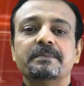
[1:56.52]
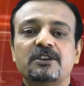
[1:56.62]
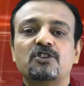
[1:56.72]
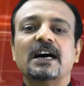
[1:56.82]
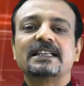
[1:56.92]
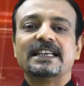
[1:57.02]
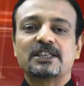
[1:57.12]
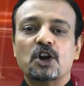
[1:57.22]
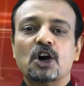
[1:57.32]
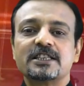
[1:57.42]
Madras
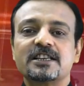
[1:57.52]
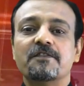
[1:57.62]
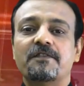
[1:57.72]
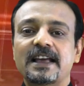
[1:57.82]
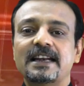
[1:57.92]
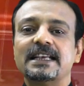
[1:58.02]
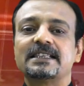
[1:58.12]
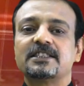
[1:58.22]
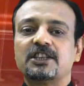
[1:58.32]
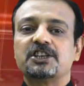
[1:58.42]
has launched a wellness
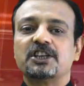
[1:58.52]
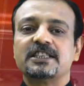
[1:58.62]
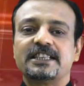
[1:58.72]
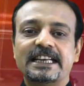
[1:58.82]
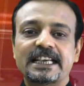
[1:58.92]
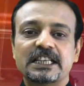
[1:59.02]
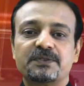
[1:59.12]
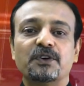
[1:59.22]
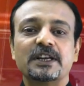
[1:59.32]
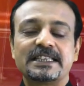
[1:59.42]
session
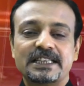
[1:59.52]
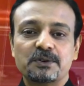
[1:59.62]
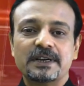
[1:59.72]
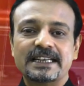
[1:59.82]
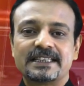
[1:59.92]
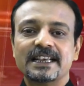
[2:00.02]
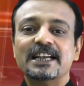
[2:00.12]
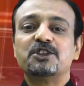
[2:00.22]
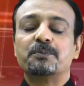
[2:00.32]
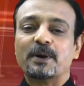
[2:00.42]
series for students
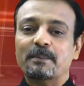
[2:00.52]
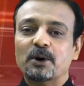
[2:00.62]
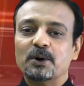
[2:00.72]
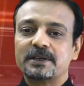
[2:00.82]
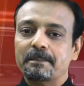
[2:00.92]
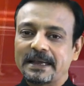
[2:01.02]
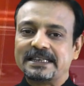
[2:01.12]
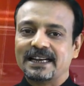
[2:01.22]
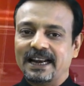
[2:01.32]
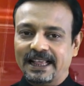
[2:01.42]
to promote
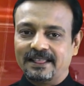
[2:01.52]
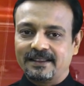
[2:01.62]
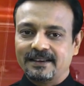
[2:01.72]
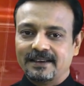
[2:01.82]
mental health.